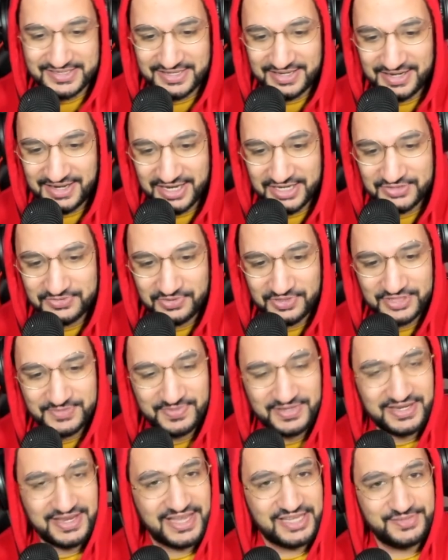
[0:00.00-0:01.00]
in the next one. It's
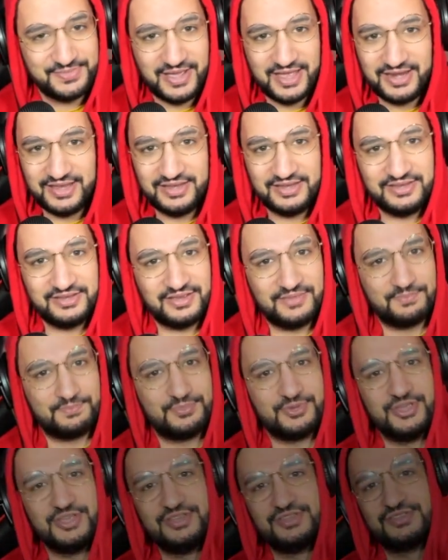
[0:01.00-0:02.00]
been Yazmatic and
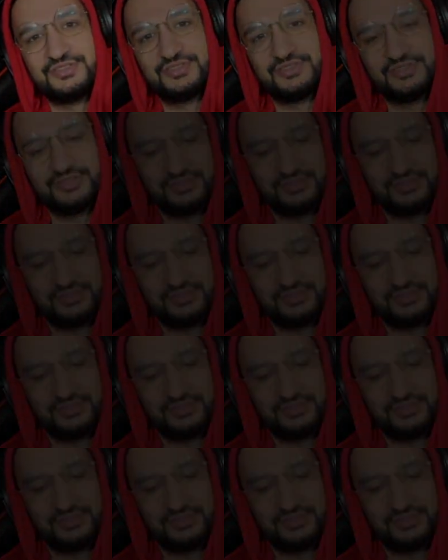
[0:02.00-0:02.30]
peace.